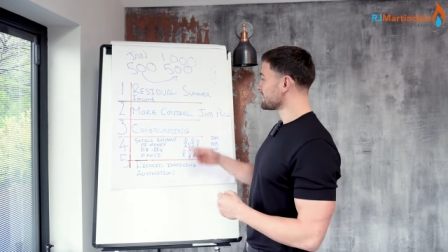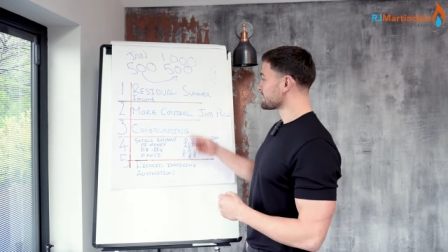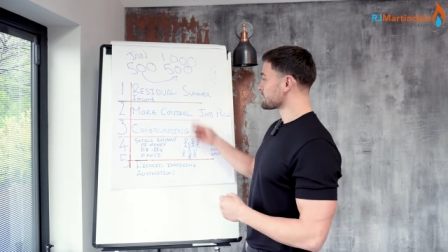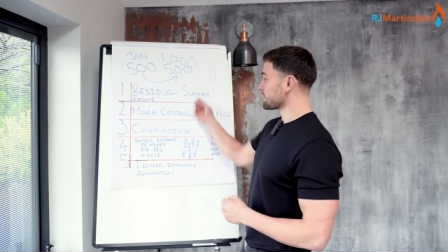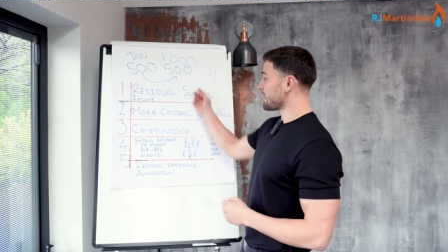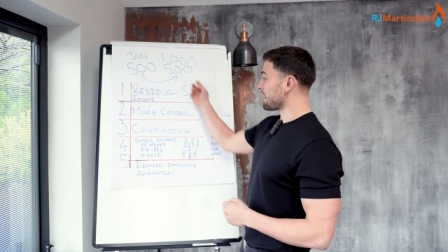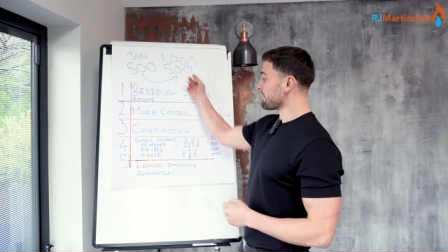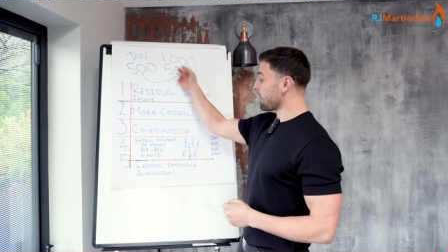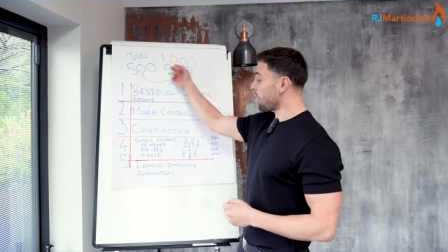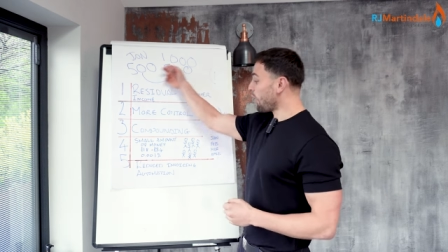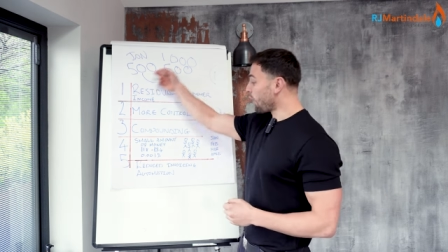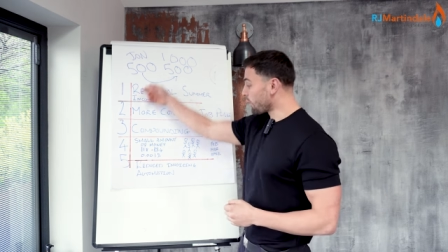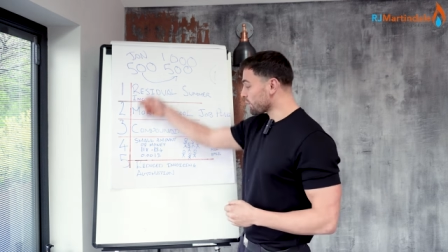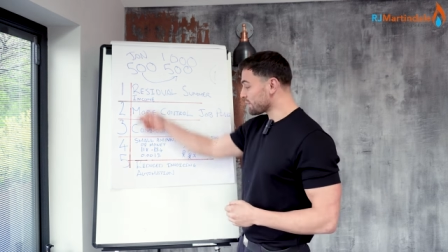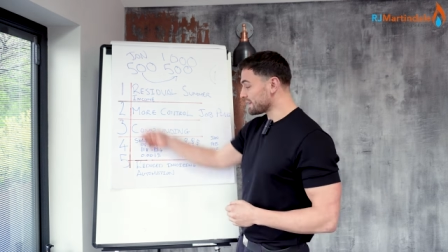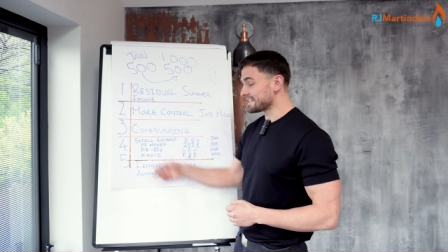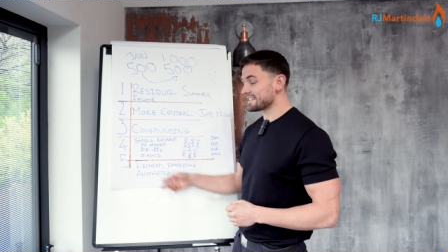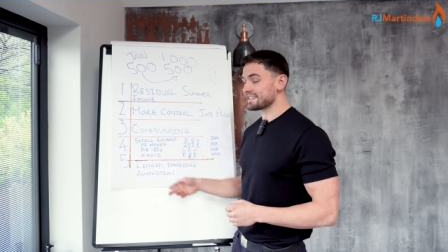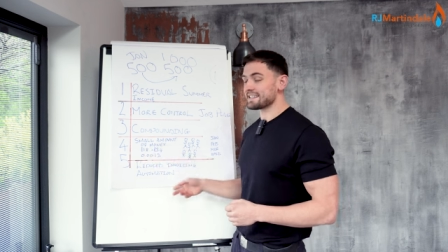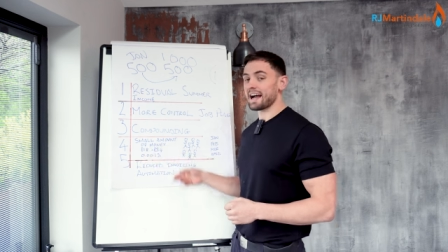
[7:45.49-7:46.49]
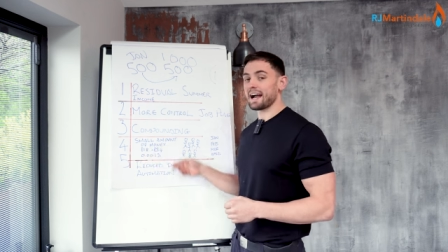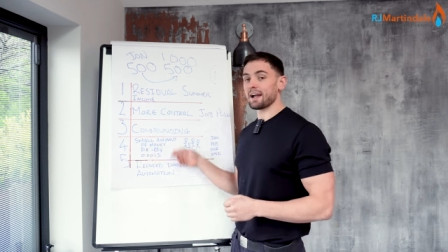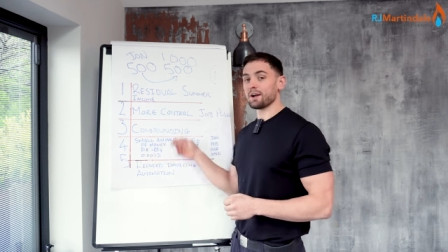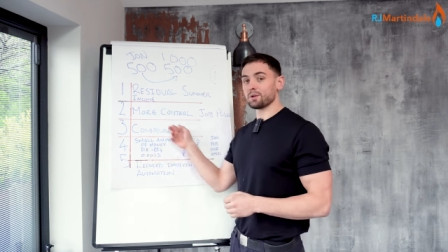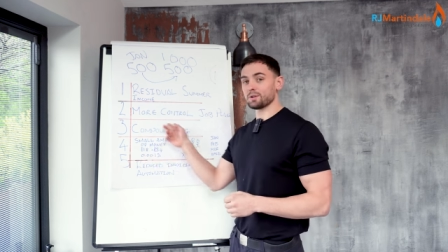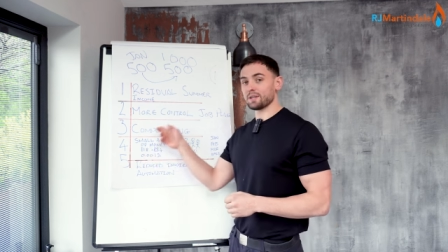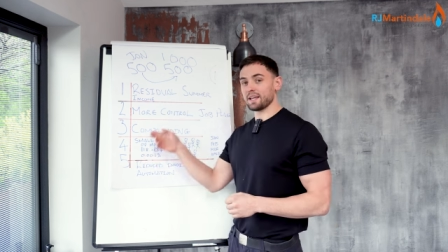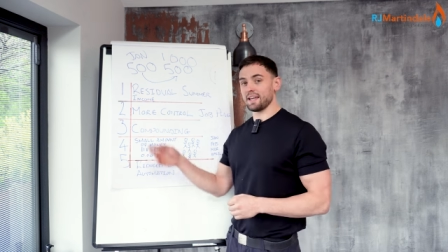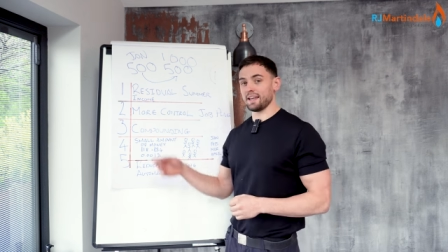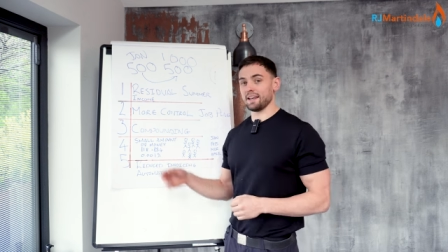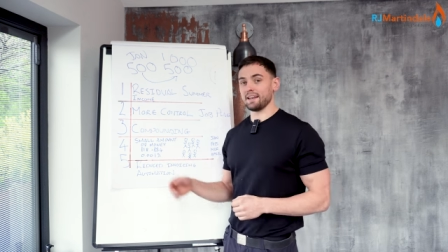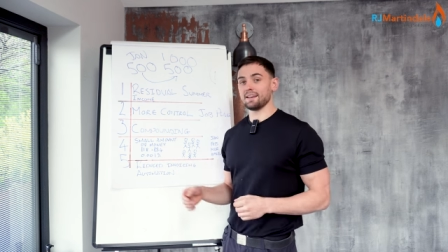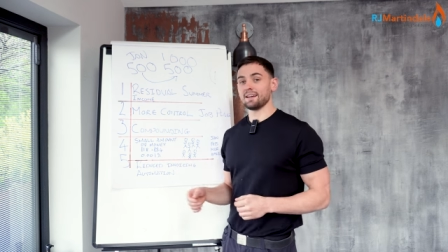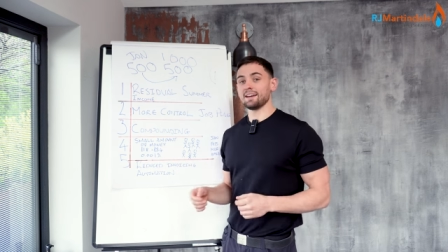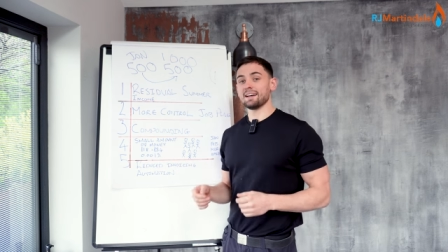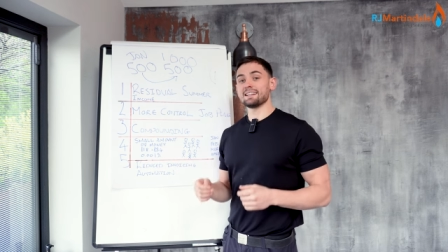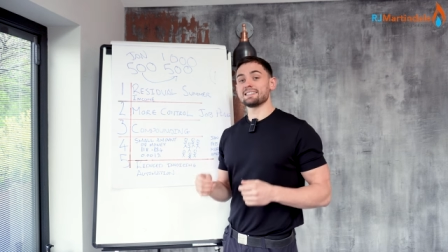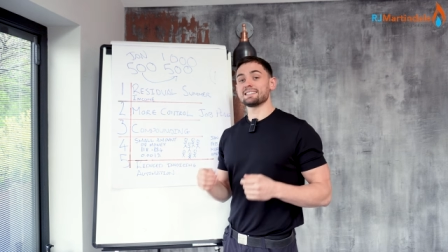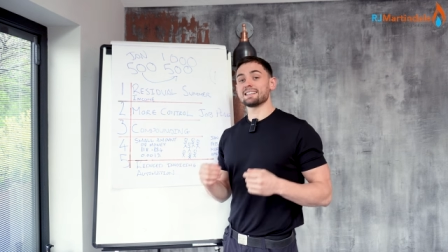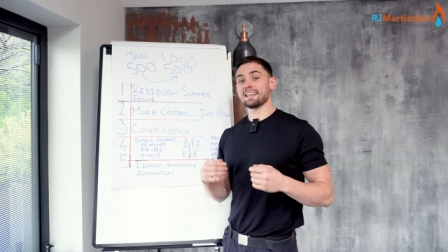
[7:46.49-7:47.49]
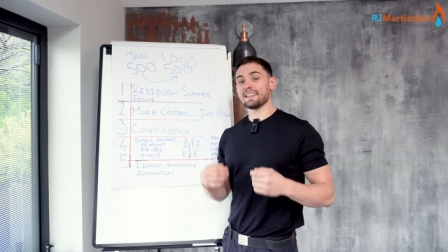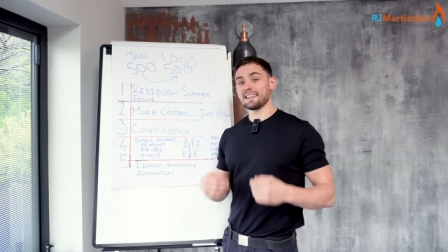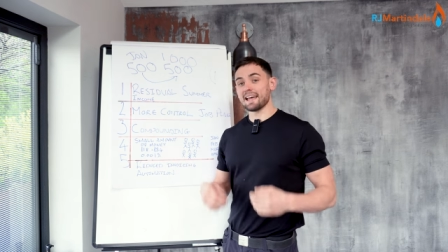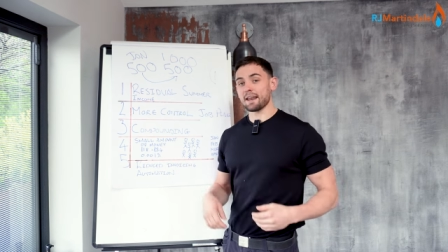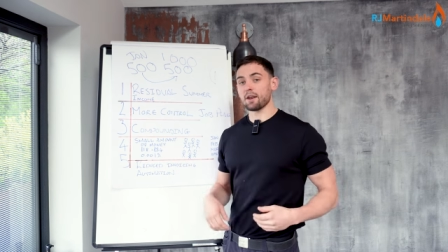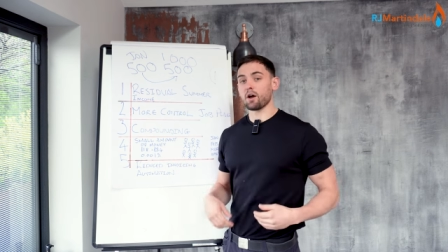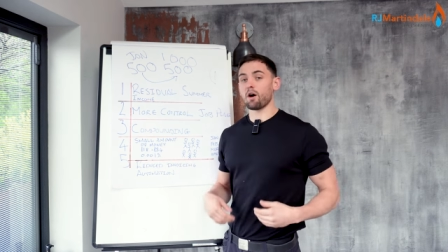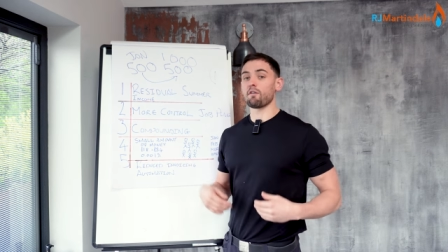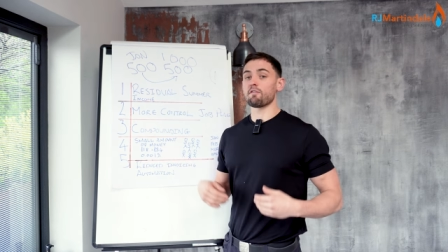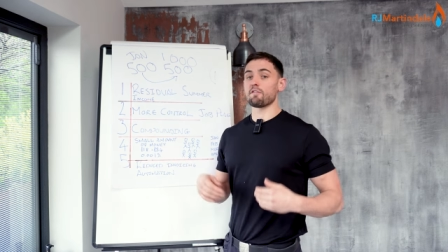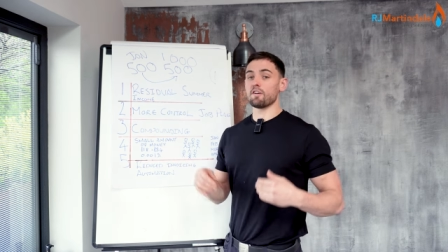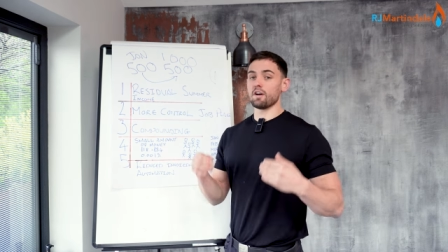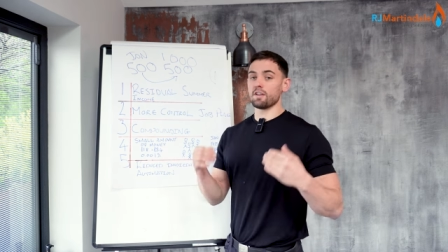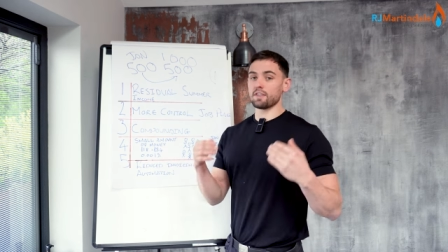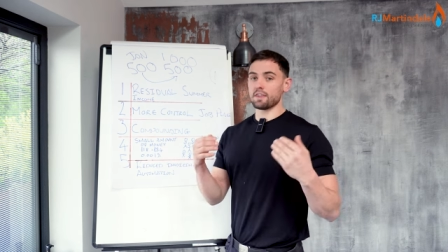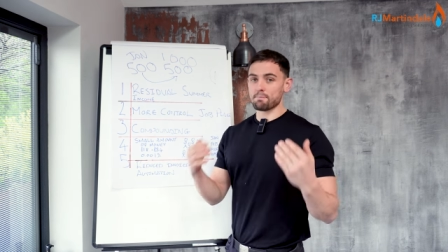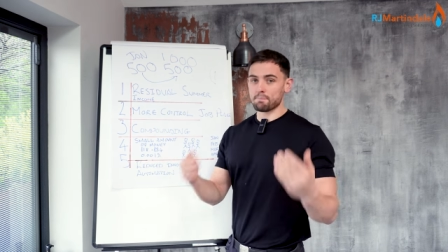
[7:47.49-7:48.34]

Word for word: to have all this dialed in to then offer